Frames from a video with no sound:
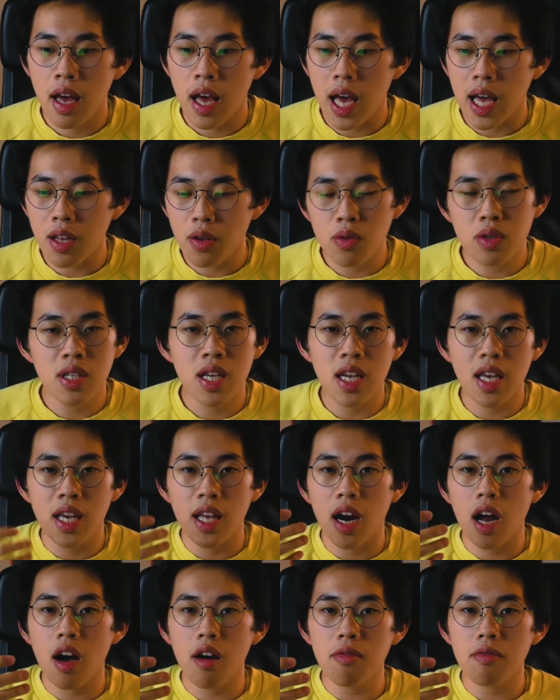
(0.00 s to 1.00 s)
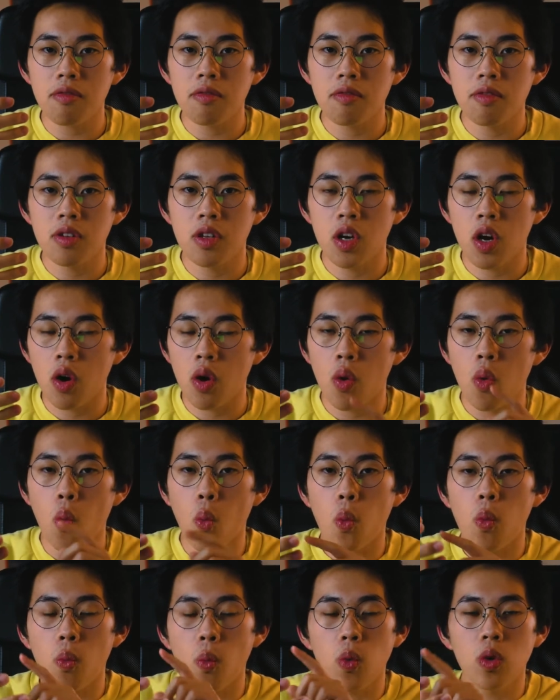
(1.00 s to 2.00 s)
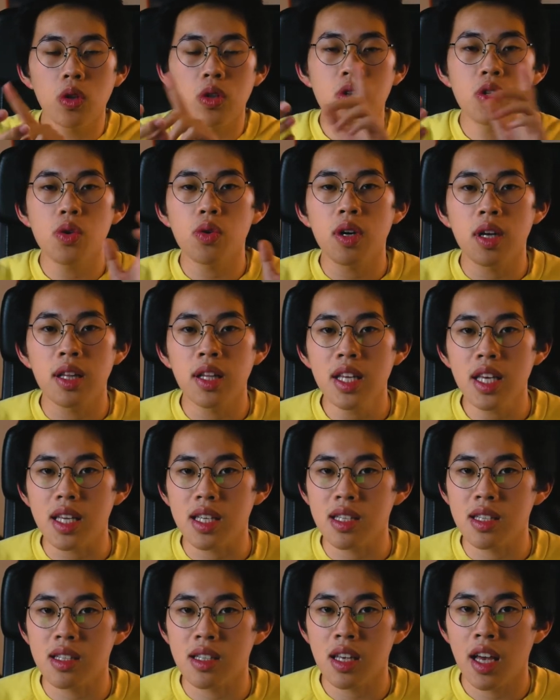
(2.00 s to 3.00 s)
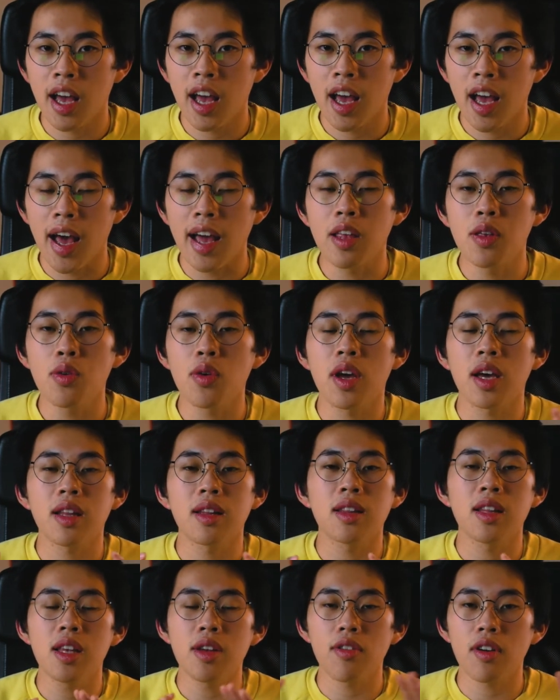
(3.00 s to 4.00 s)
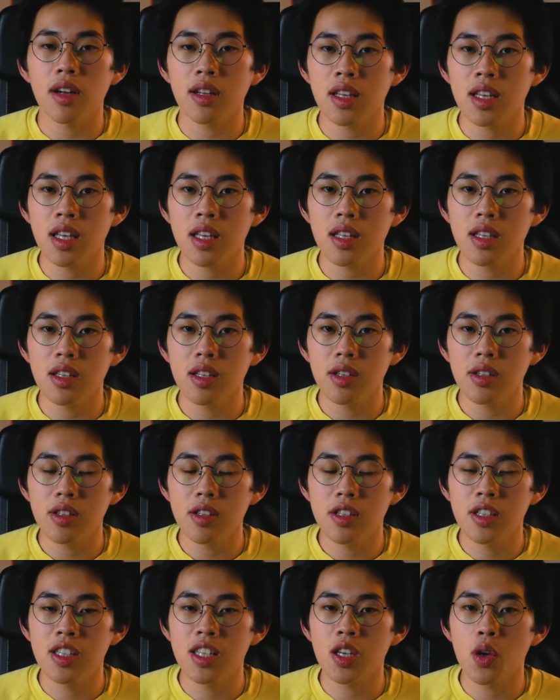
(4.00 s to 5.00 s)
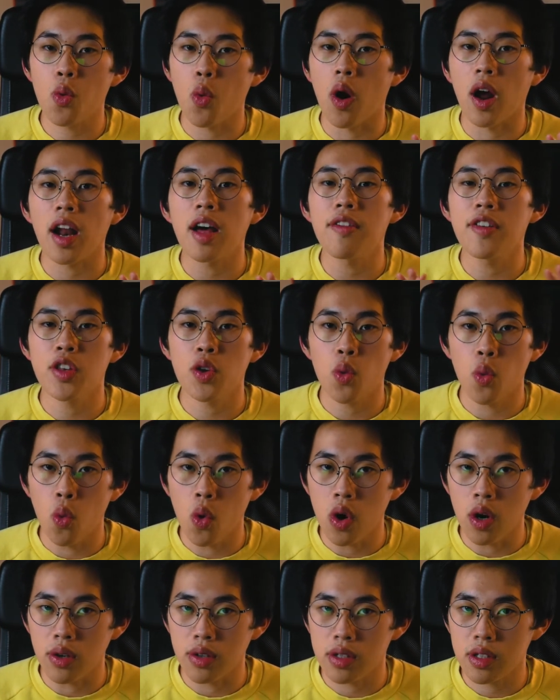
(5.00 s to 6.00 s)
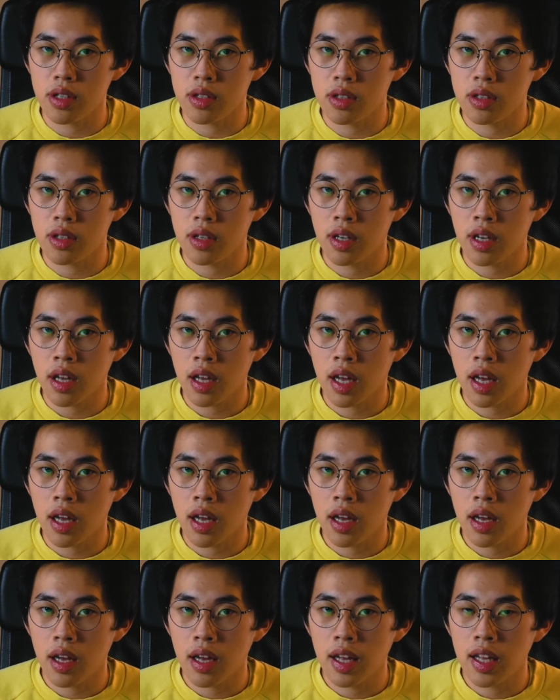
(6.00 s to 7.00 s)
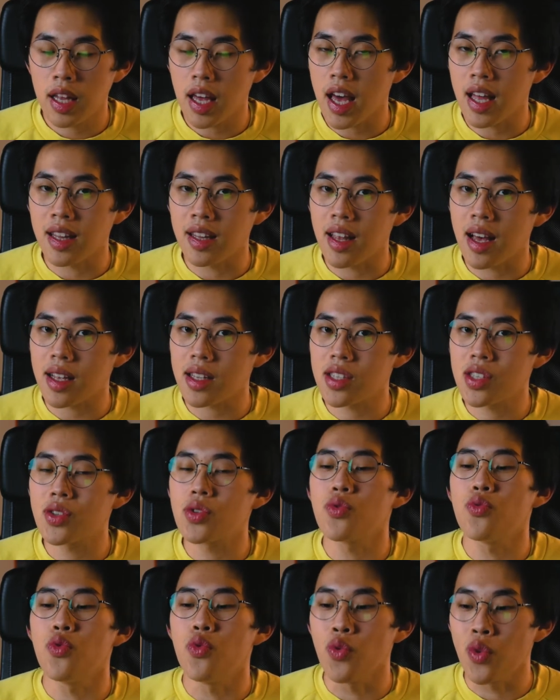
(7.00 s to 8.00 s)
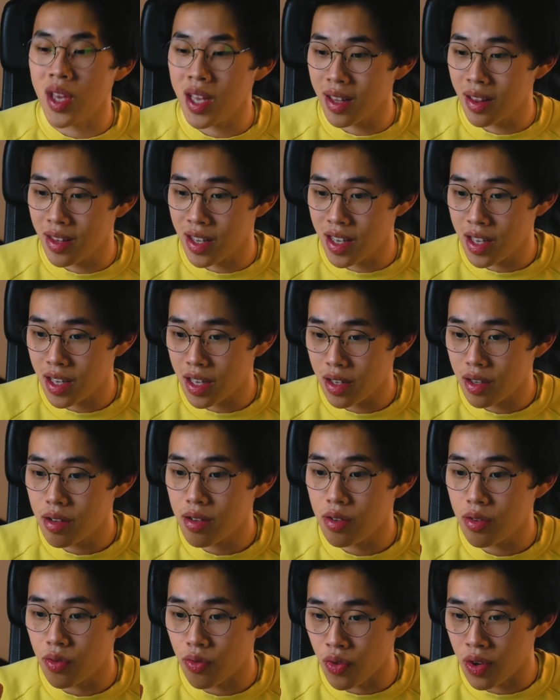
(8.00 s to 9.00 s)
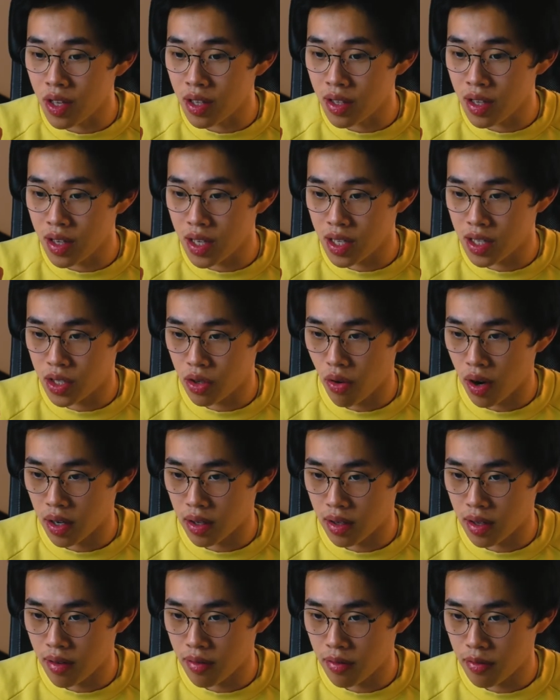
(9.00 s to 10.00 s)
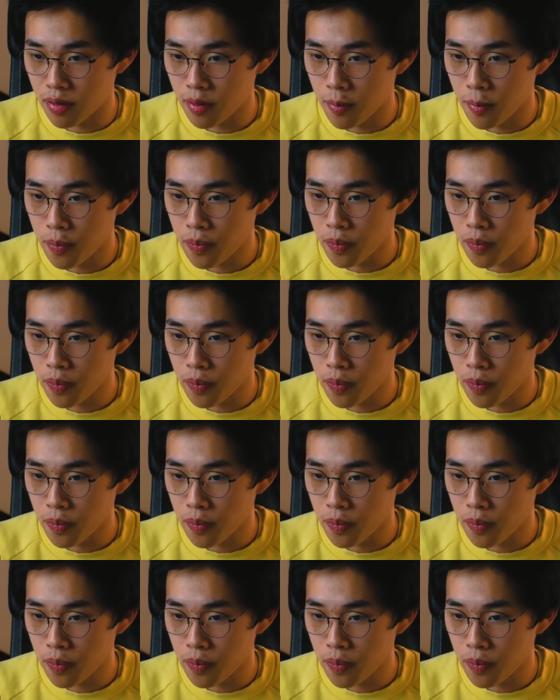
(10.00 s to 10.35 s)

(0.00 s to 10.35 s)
and you take it off, you know, two clicks and you can literally see whatever you want, and that's really really destructive.